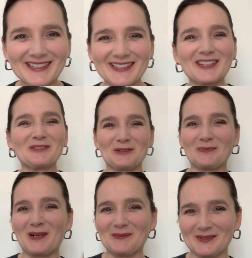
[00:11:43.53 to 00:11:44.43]
It's
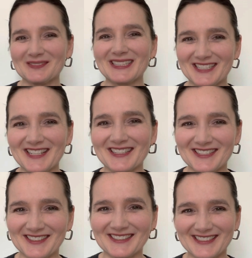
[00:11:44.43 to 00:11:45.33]
probably
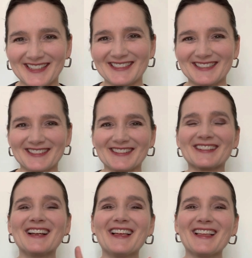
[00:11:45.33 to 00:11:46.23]
gentle and nicer
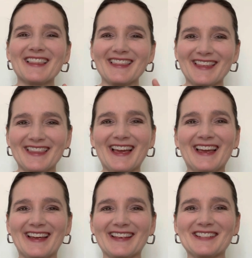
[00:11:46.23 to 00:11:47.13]
than
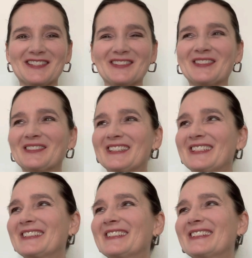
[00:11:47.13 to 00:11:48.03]
that
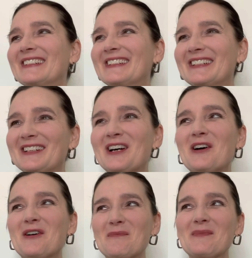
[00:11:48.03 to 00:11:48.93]
attitude.
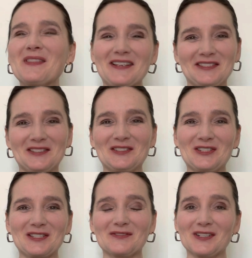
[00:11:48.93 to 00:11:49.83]
But that's the
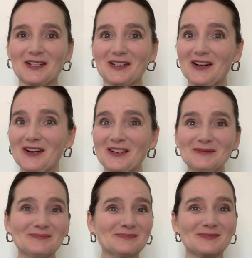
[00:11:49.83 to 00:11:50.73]
gist of it.
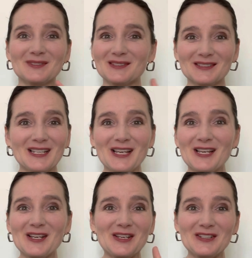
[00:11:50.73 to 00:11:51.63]
Girl,
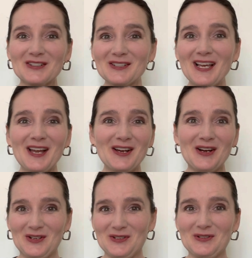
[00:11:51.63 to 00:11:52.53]
you're not
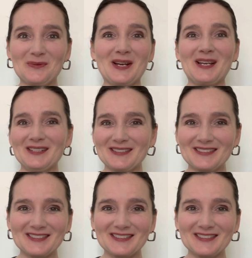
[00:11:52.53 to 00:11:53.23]
underweight